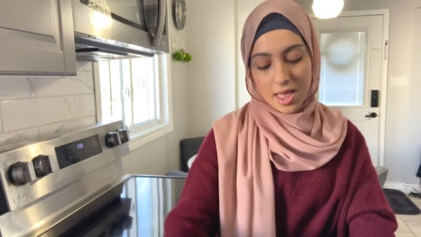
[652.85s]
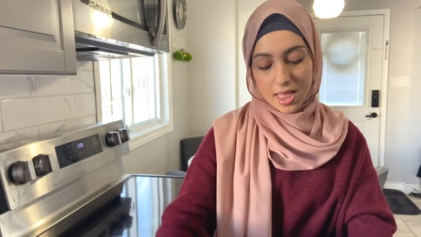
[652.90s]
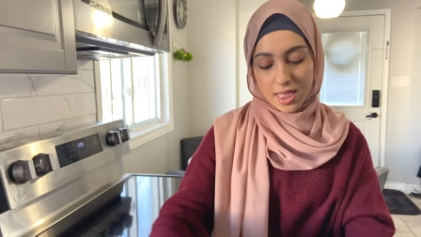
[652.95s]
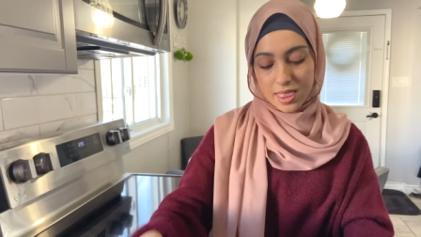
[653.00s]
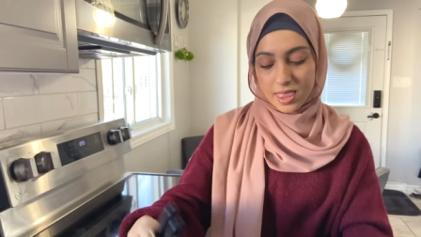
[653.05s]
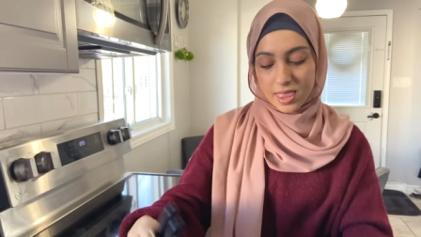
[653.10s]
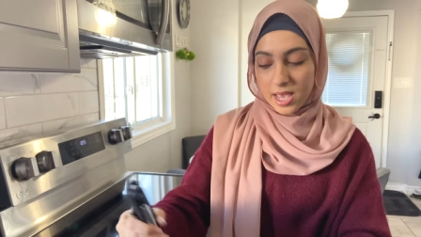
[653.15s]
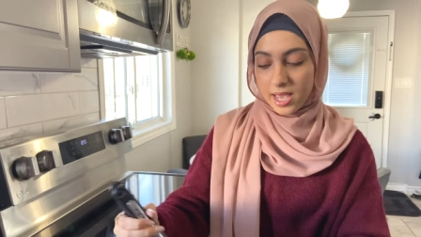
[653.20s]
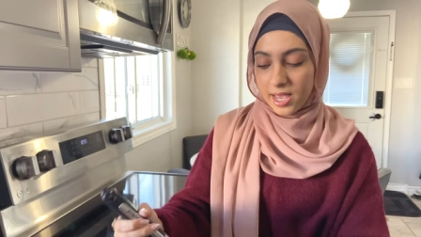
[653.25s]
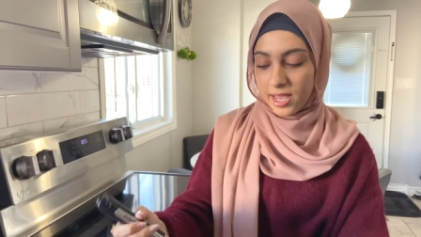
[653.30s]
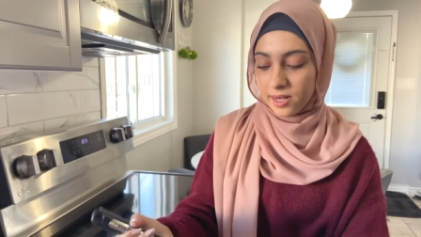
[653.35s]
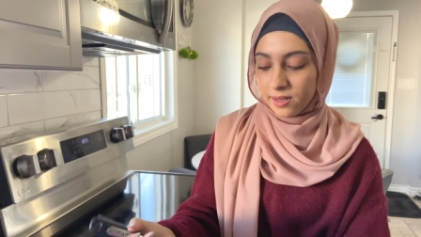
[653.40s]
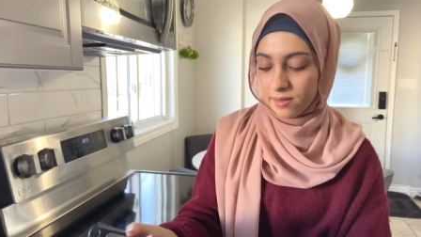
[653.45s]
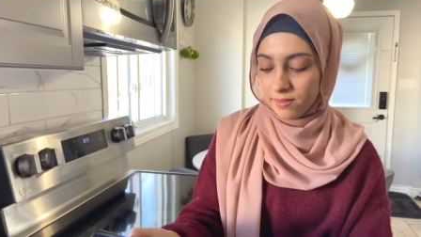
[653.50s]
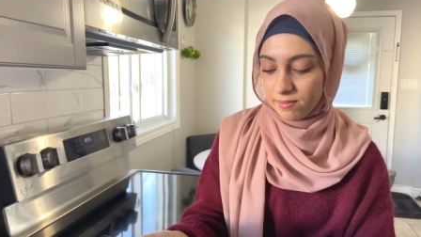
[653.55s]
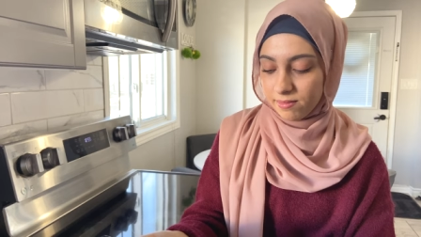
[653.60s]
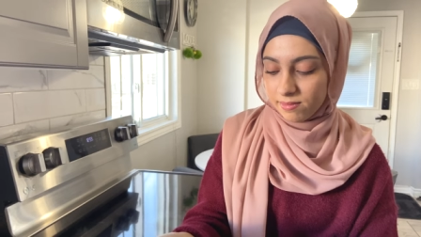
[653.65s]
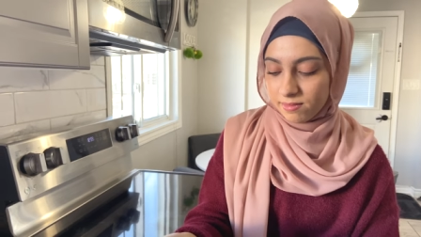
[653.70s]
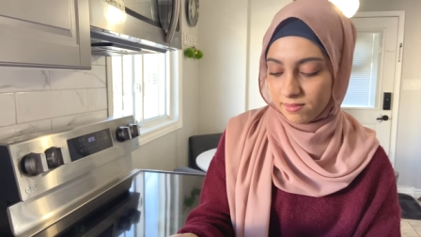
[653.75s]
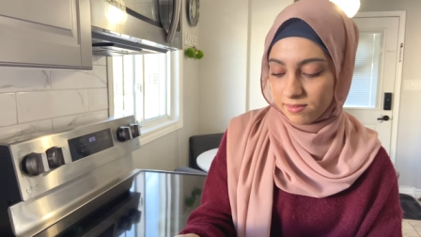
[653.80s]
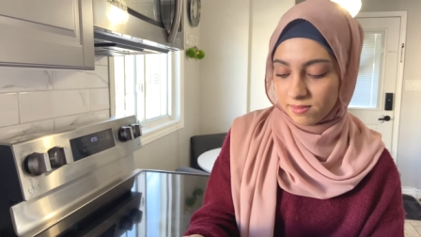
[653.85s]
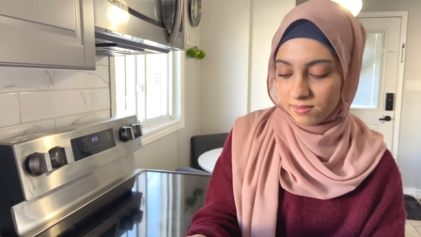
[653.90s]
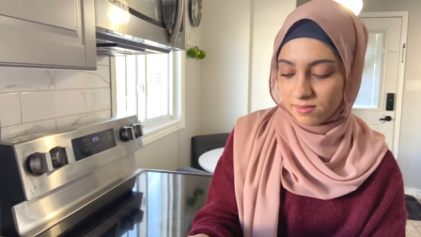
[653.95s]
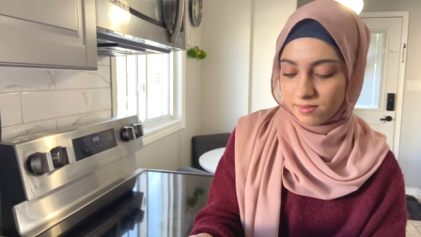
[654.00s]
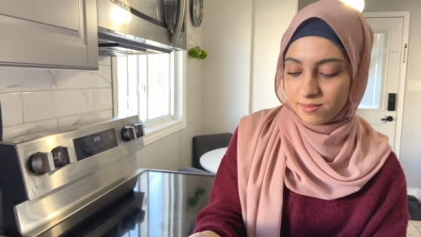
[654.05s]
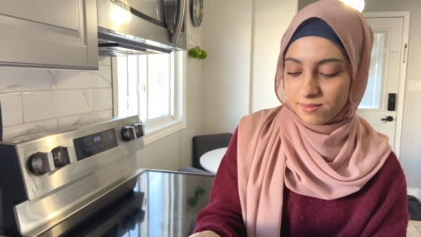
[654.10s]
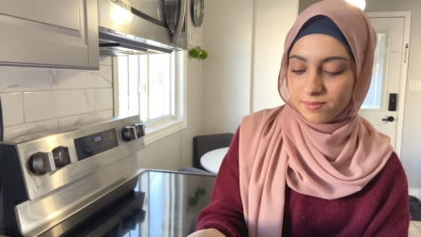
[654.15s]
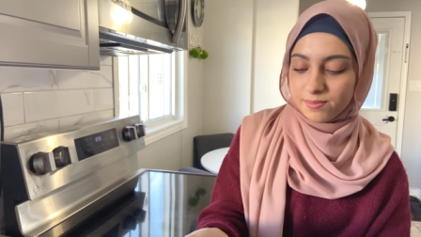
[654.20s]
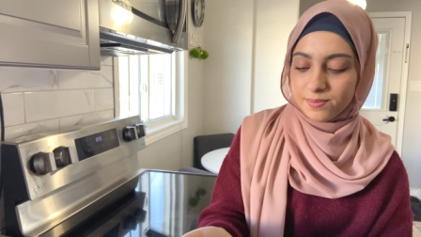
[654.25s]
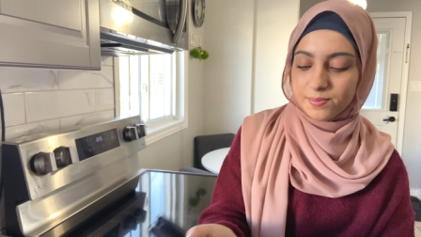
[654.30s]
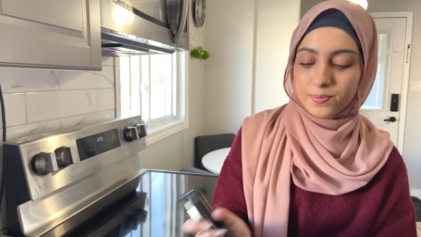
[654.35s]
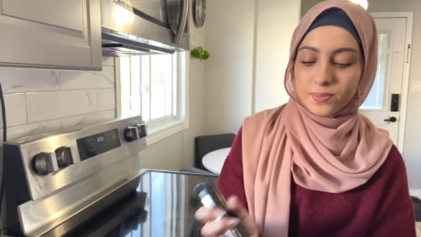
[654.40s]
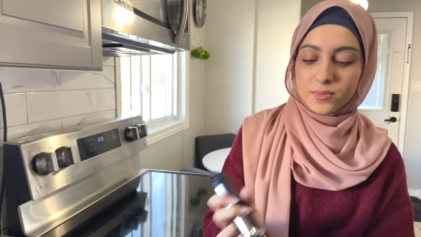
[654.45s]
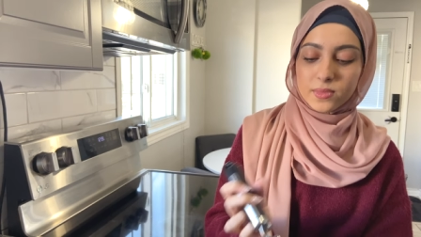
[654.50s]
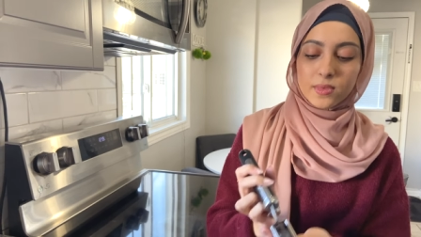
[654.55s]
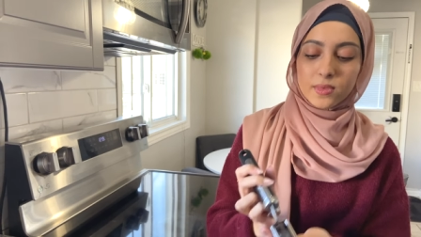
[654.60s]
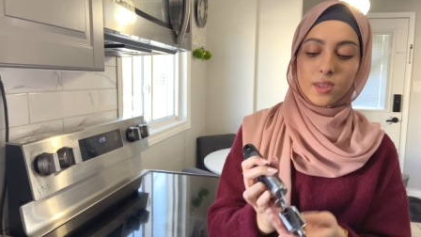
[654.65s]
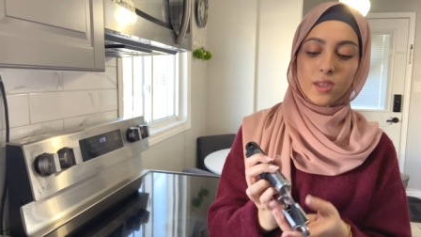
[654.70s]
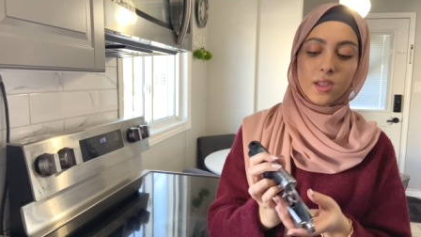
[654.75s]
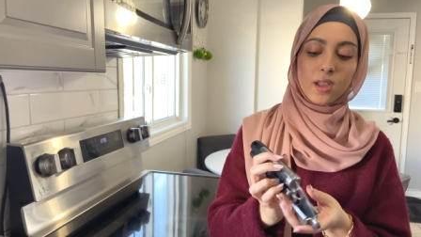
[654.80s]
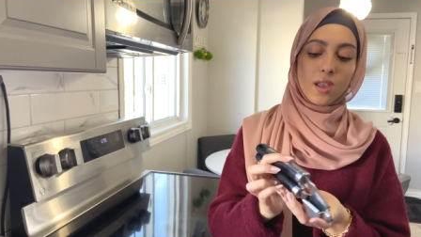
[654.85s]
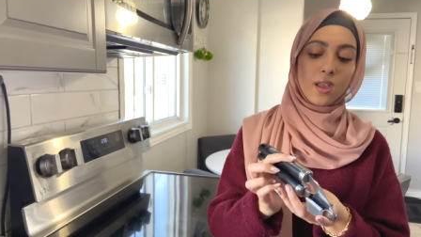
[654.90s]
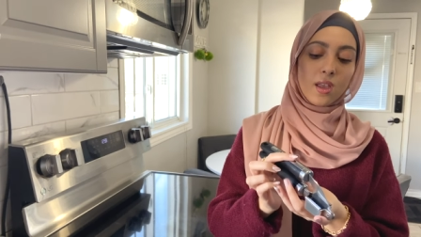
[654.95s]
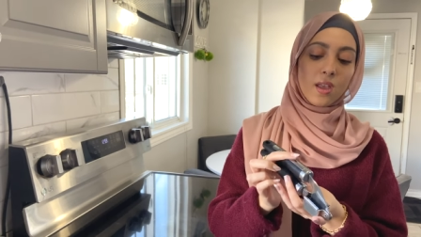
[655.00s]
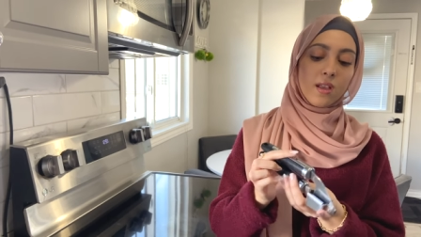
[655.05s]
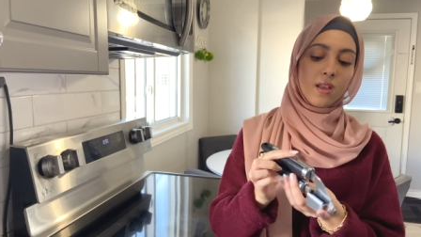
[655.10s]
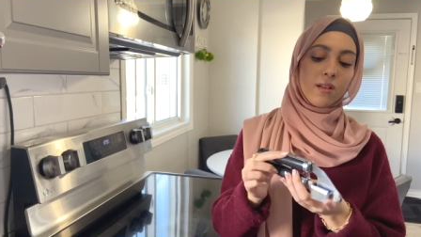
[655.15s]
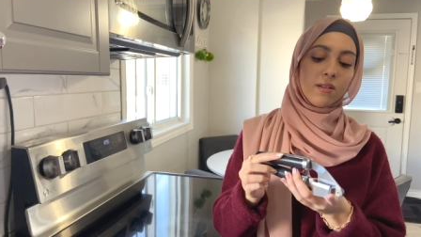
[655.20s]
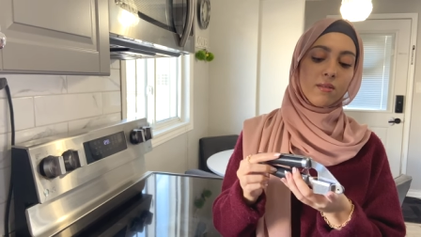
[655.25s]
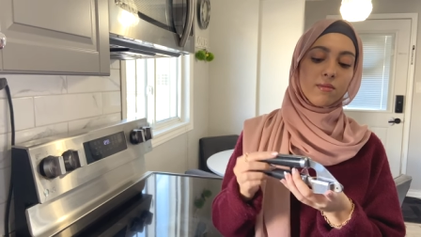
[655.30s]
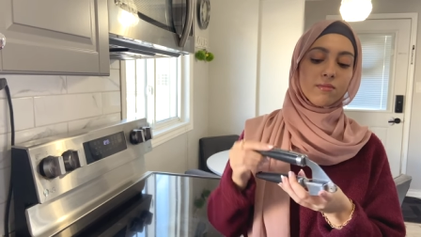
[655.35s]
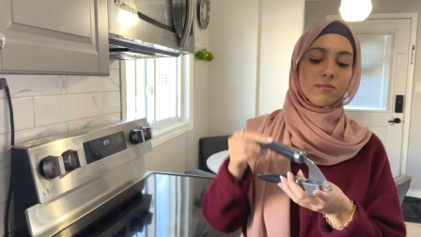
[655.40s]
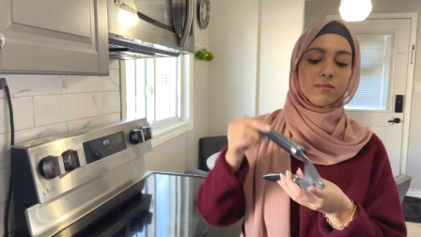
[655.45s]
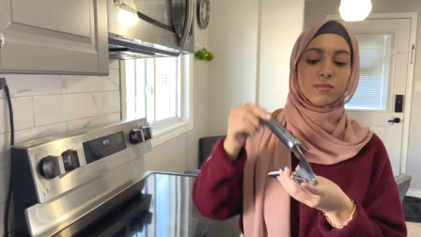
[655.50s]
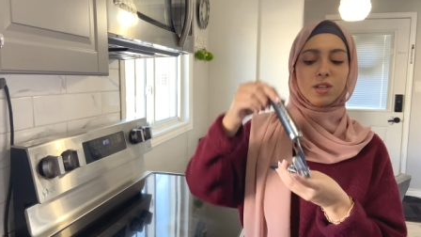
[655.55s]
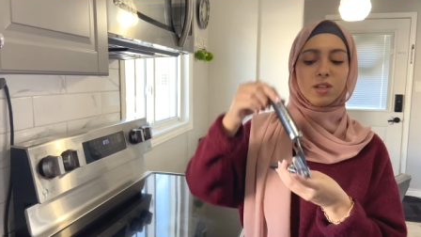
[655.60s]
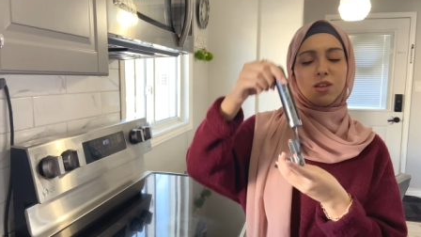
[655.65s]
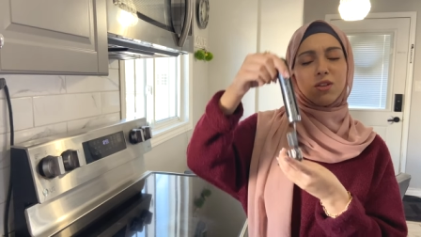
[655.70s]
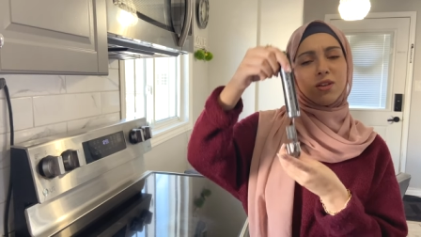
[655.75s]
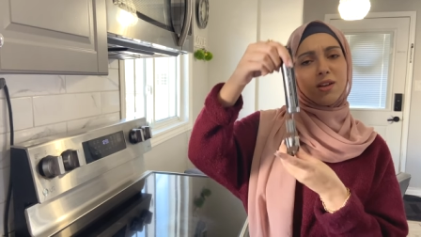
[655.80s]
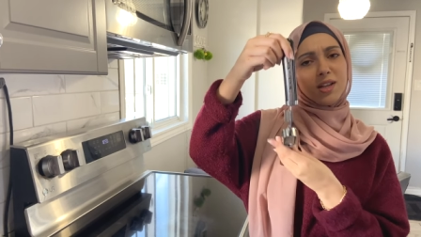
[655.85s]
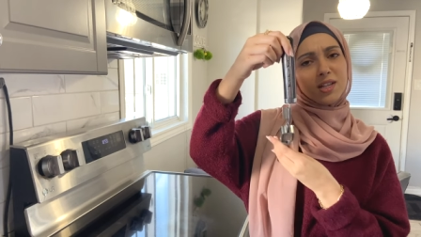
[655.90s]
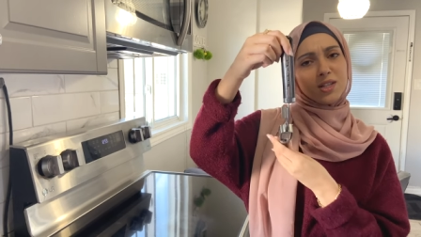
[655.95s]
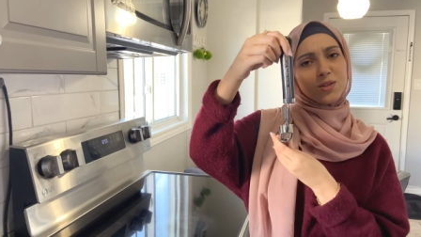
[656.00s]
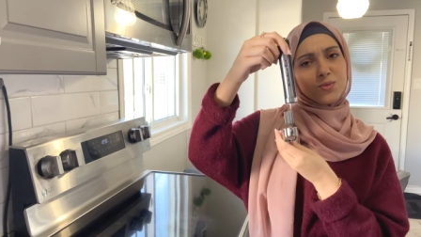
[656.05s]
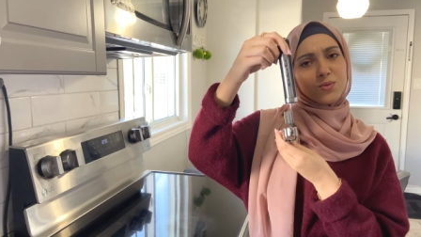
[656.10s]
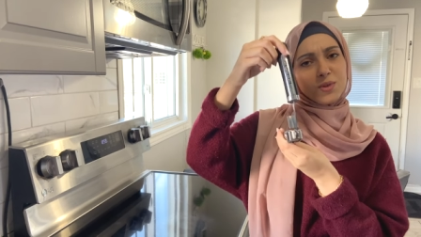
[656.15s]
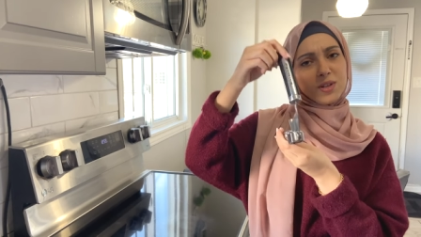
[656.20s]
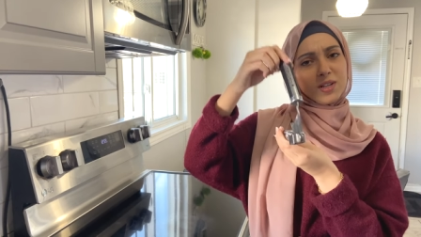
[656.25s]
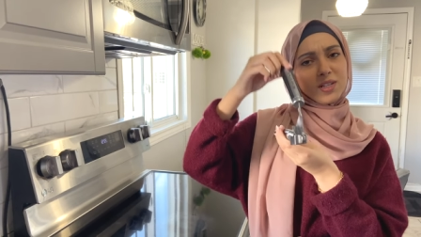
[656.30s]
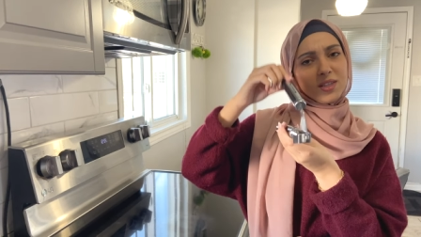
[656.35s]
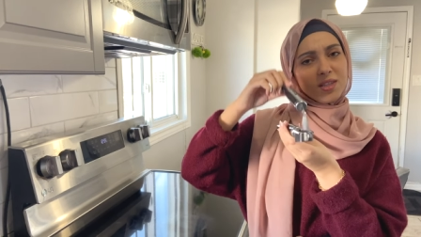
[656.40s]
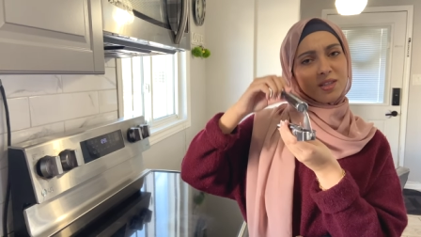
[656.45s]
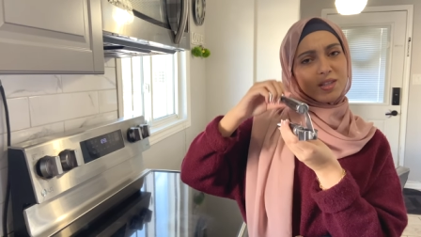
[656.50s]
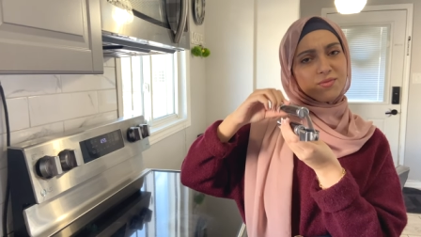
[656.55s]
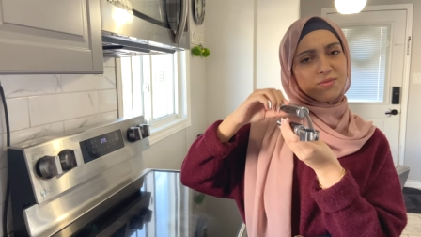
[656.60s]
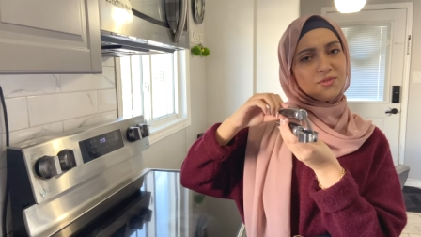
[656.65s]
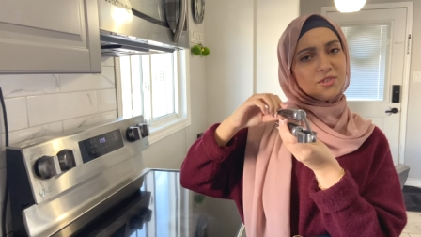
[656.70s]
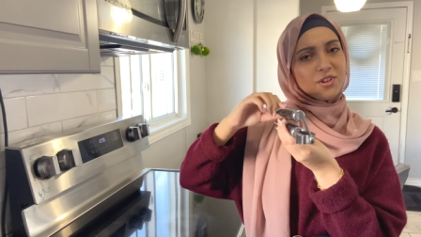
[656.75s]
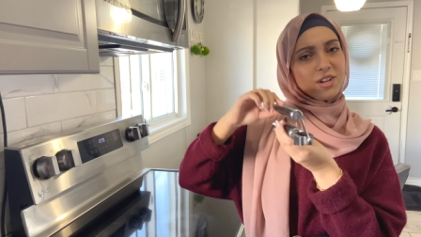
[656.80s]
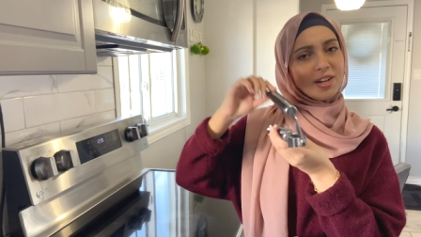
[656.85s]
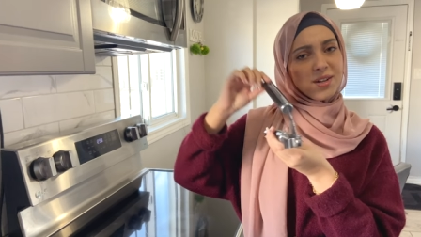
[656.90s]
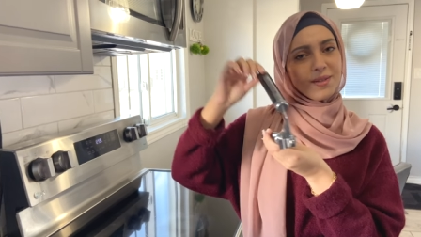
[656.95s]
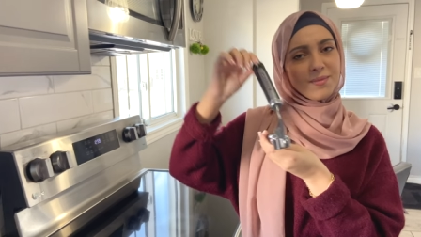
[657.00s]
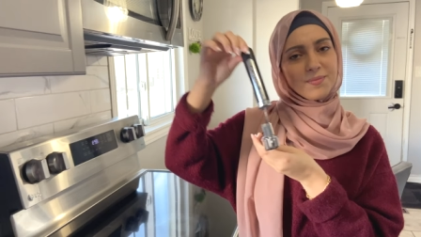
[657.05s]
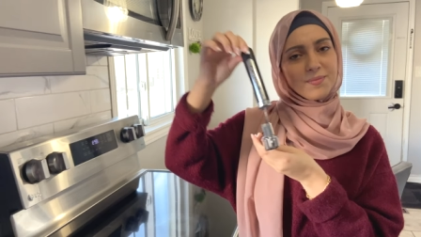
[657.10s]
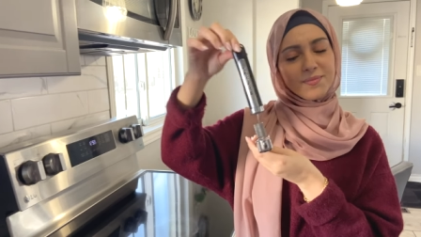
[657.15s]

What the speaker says: Then, can you guess what is this for?